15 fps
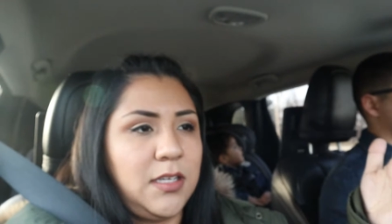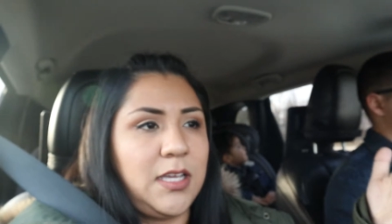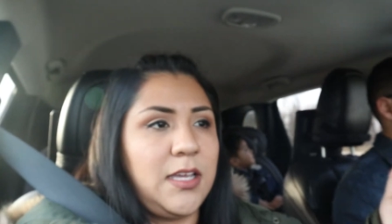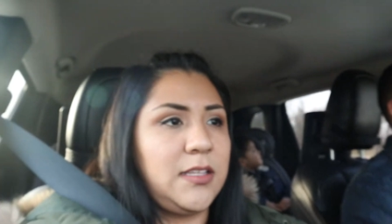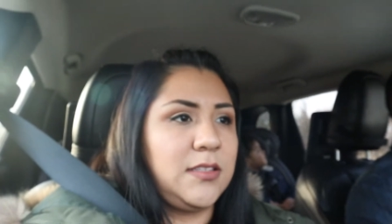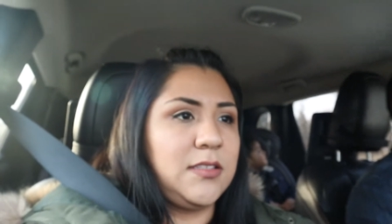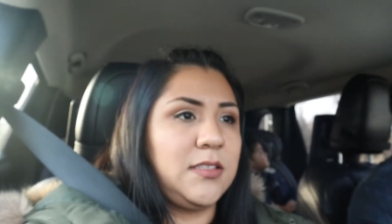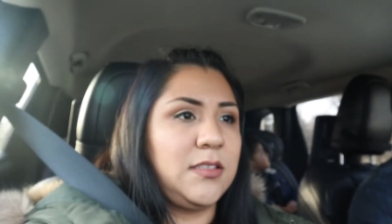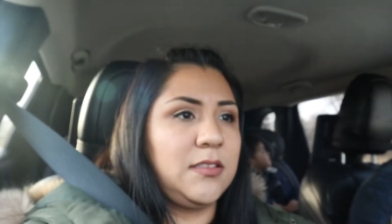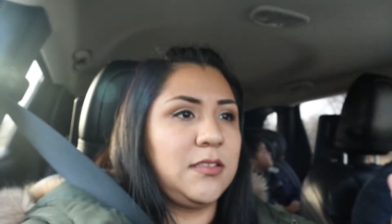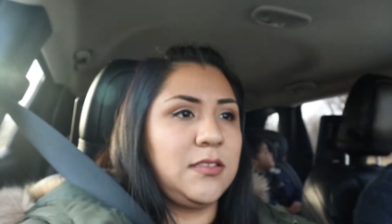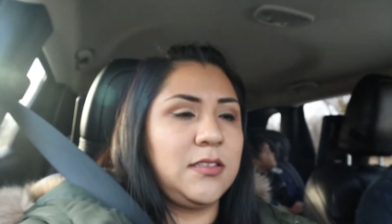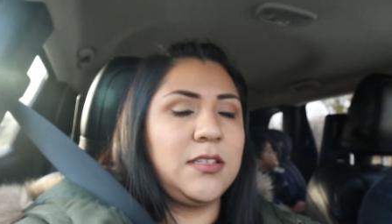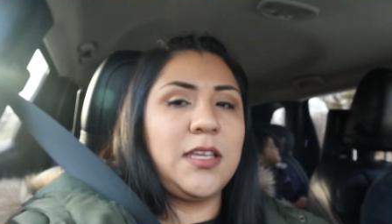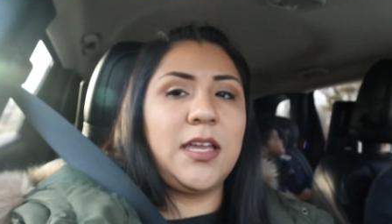it
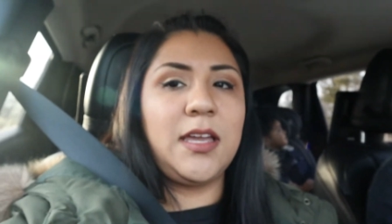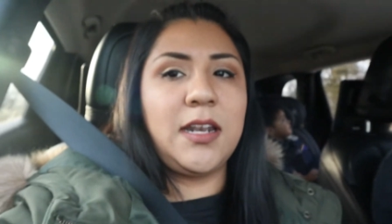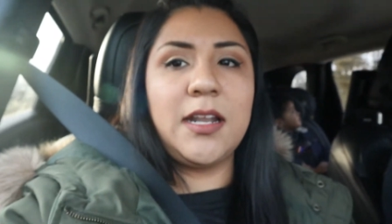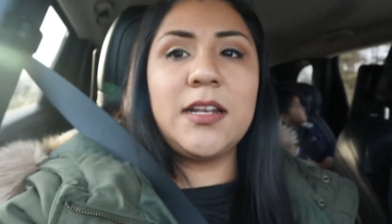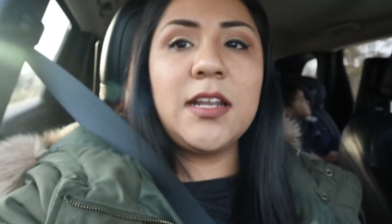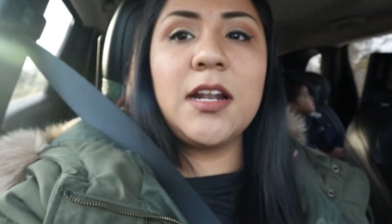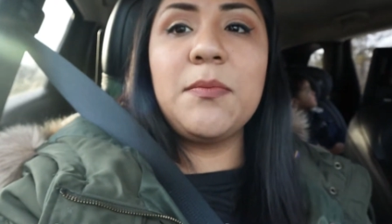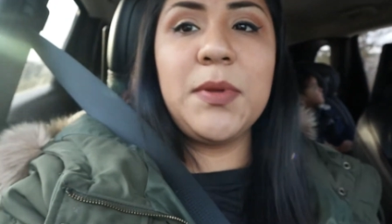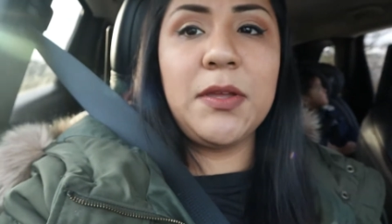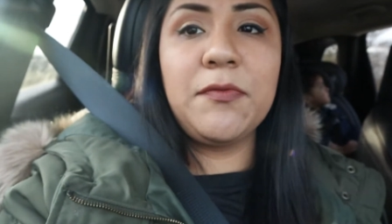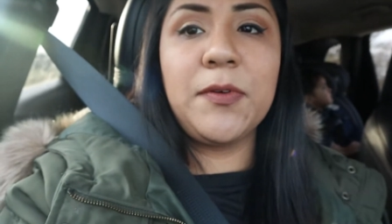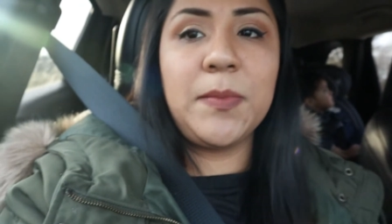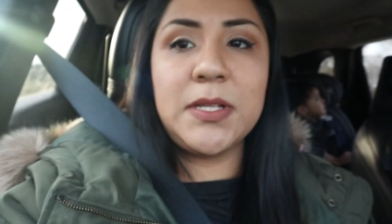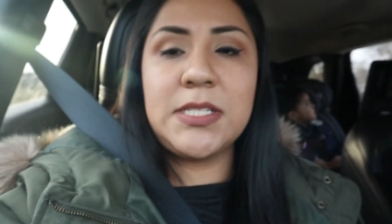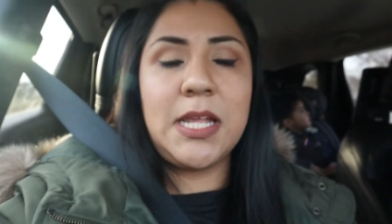it ended up being
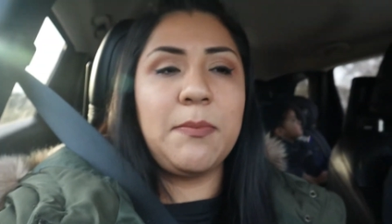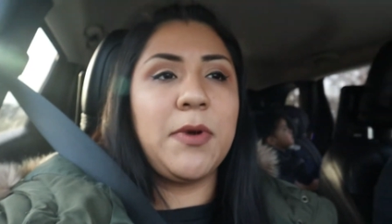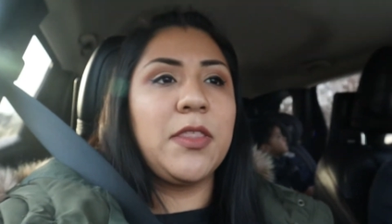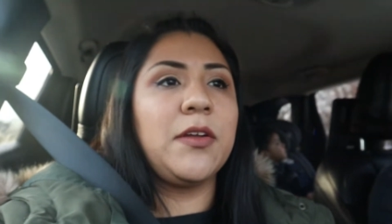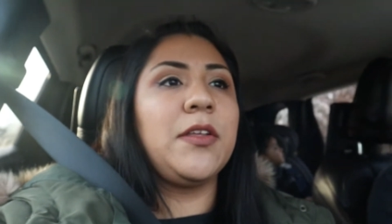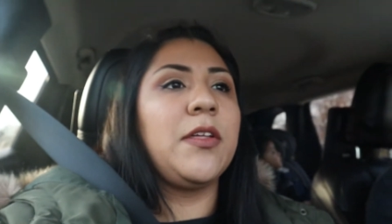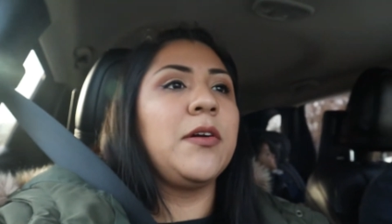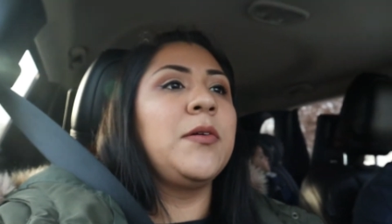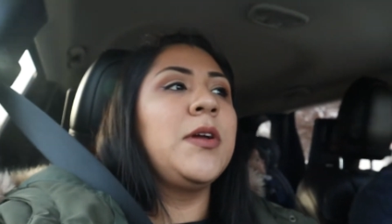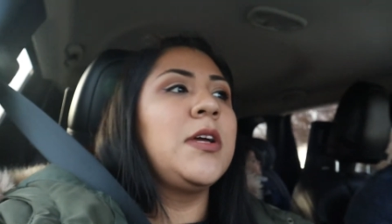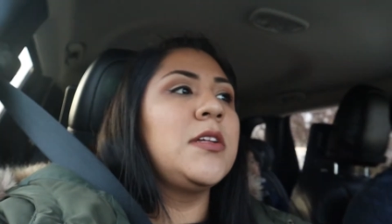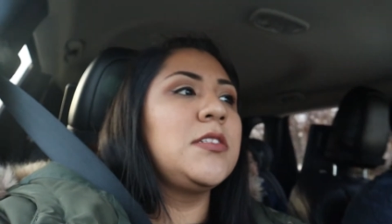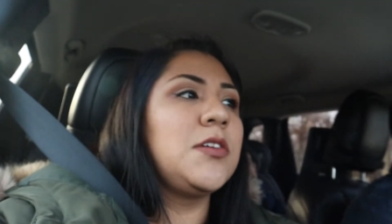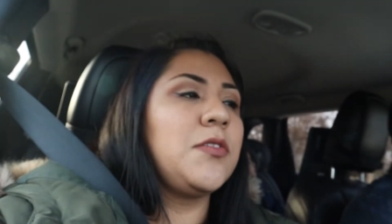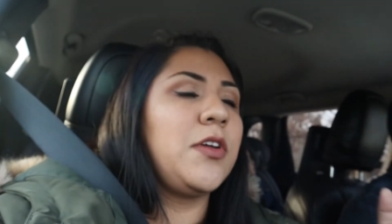from the same mother
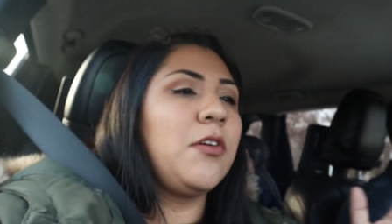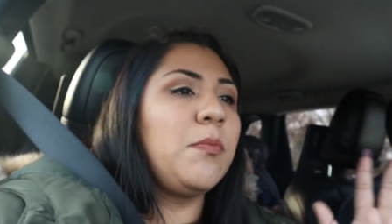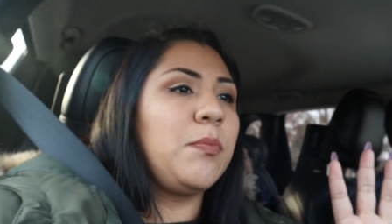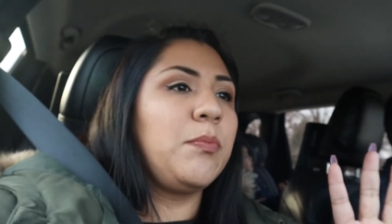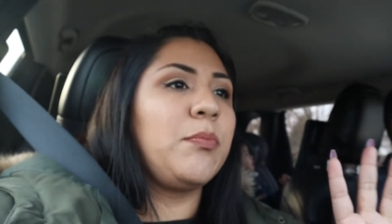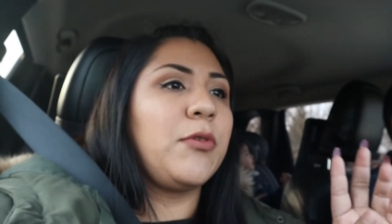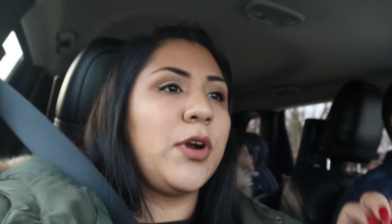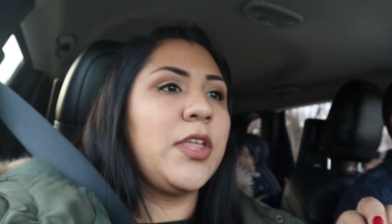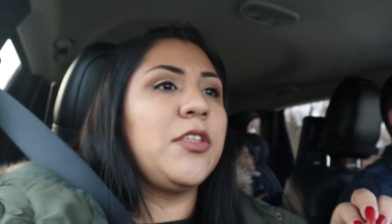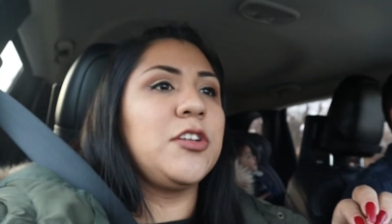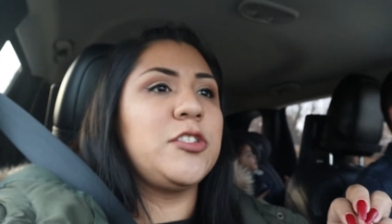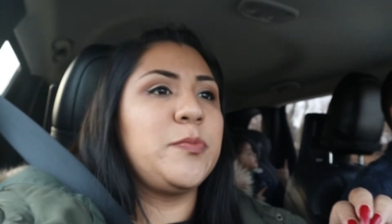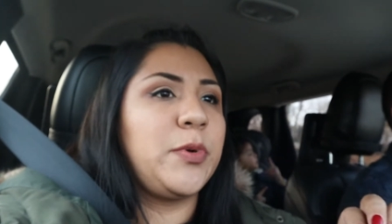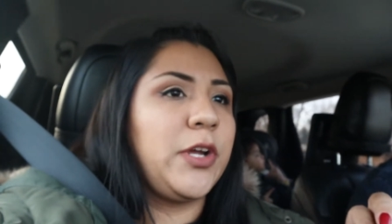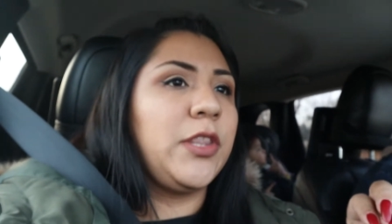though. So they're
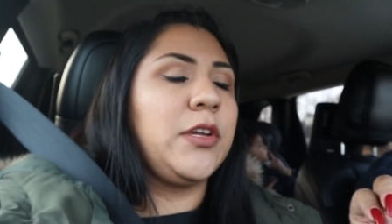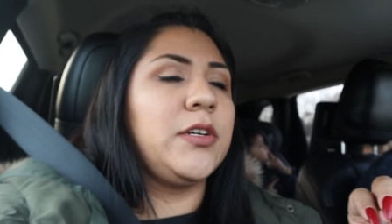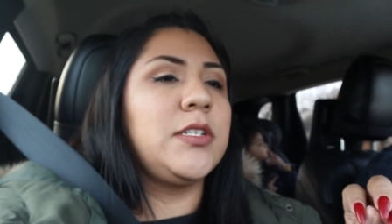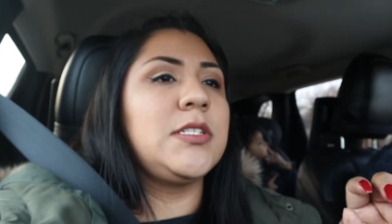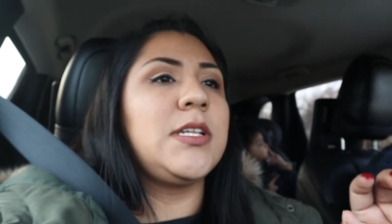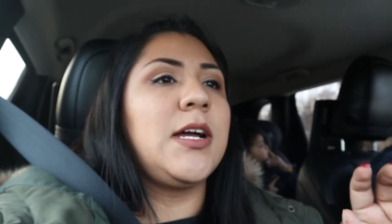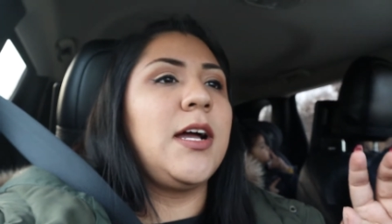brothers, brothers.